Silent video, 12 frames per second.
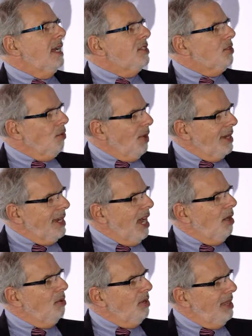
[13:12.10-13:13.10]
And so right
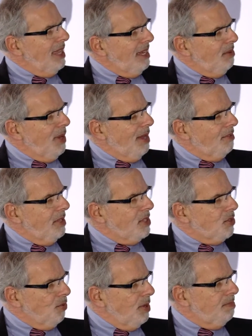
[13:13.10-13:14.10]
now we have
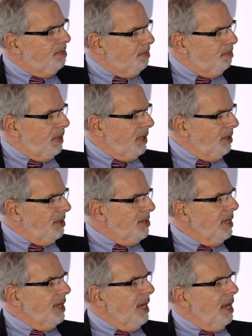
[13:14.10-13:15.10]
these three
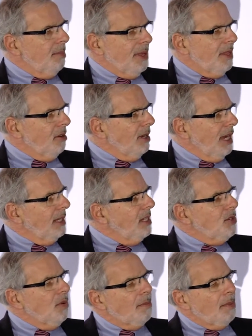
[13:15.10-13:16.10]
pillars, but they're
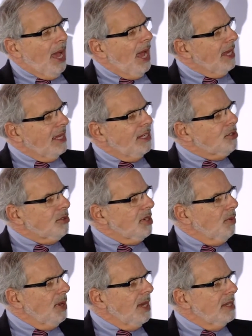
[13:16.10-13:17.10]
likely to unpack in
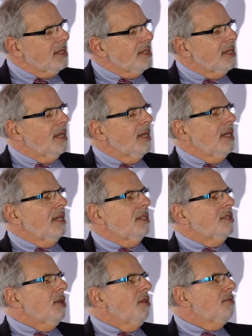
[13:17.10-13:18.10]
interesting ways.
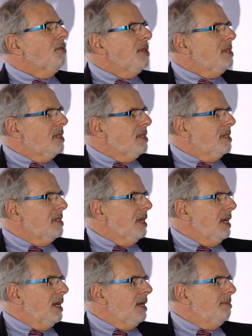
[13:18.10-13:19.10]
So for instance,
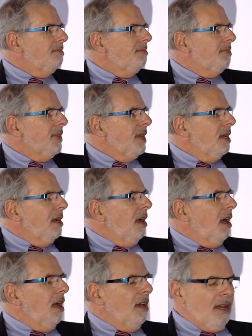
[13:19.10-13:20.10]

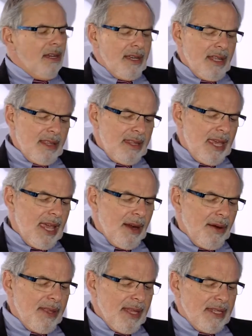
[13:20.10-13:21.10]
on the
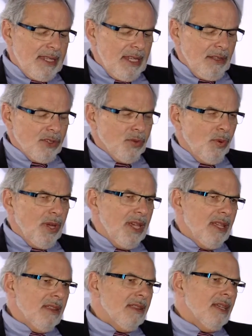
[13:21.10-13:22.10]
area that deals
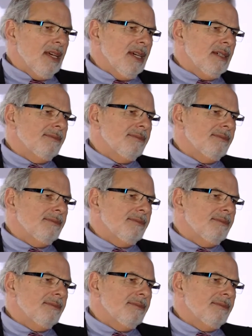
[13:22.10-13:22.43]
with